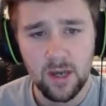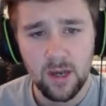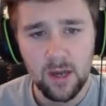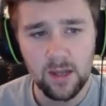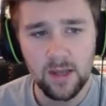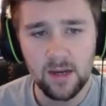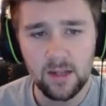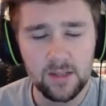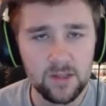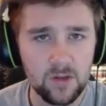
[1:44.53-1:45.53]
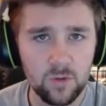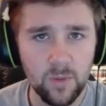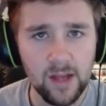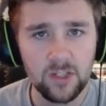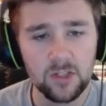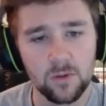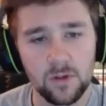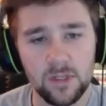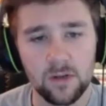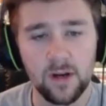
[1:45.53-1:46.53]
and then the 2 Magic
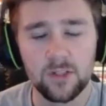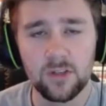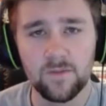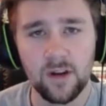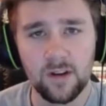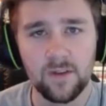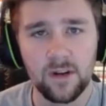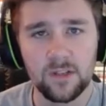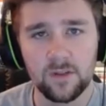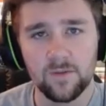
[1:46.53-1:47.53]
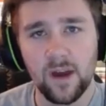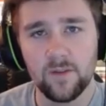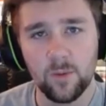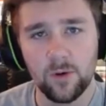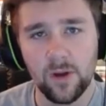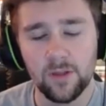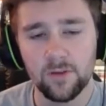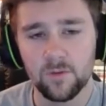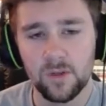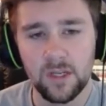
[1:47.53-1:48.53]
Sorks are actually very survivable, and
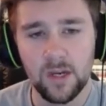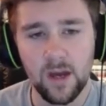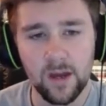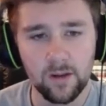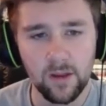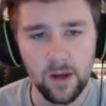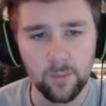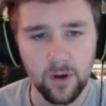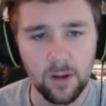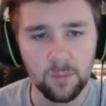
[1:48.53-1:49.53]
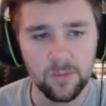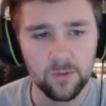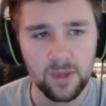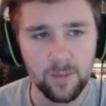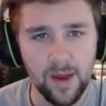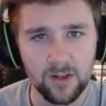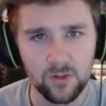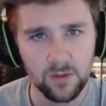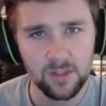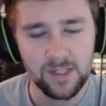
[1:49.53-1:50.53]
there's really not a lot of problems with the Mag
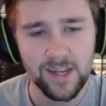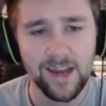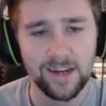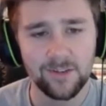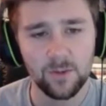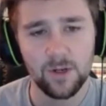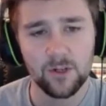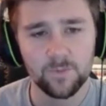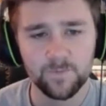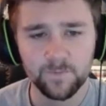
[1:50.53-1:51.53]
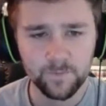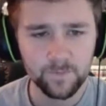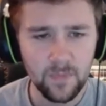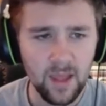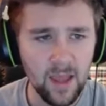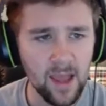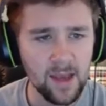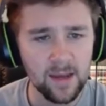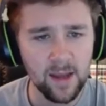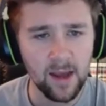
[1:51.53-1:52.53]
Sorks and dying too much.
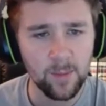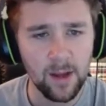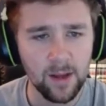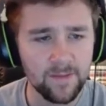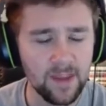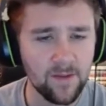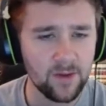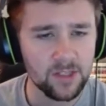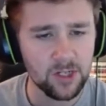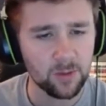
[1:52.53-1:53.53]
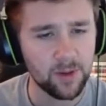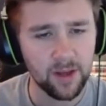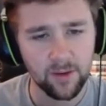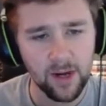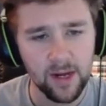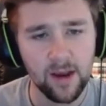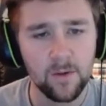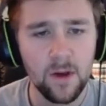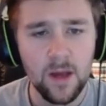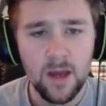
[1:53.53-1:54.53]
And I'll have the evidence start playing right
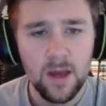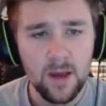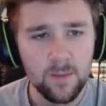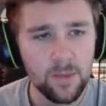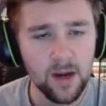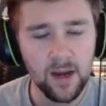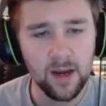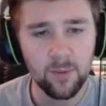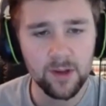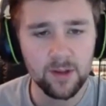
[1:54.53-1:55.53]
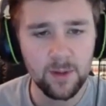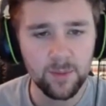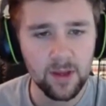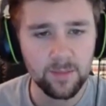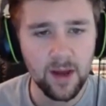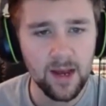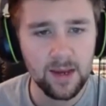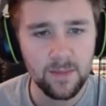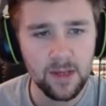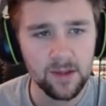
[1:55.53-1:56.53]
now. But what's going to be playing
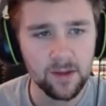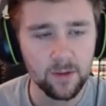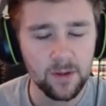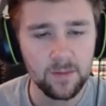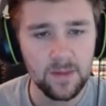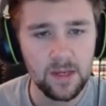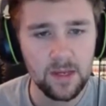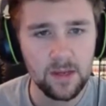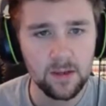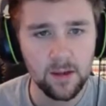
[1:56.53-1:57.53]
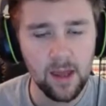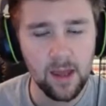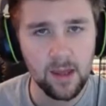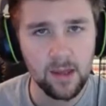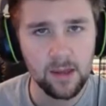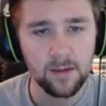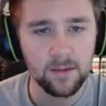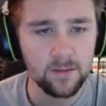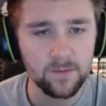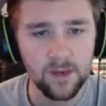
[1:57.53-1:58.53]
behind me is going to be a
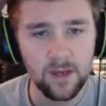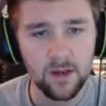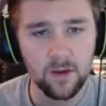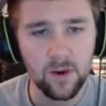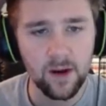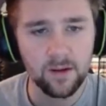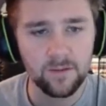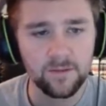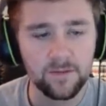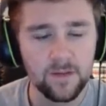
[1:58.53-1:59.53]
video of